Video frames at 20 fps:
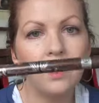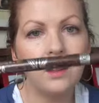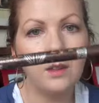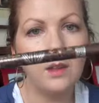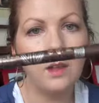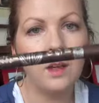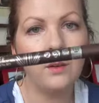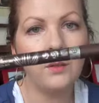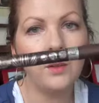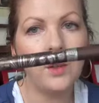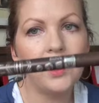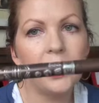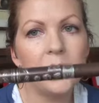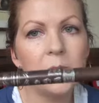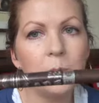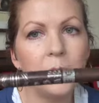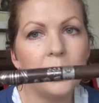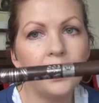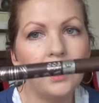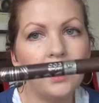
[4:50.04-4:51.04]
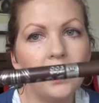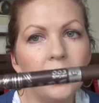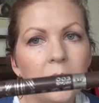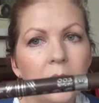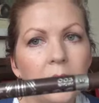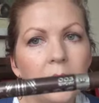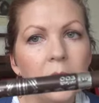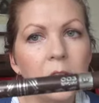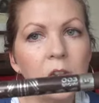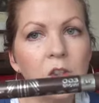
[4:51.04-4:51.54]
Now I've got this one
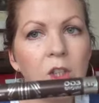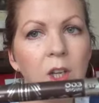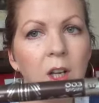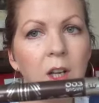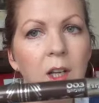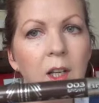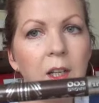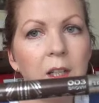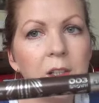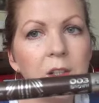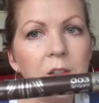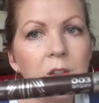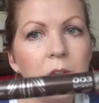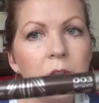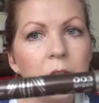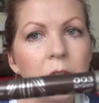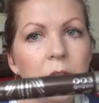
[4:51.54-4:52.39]
in the shade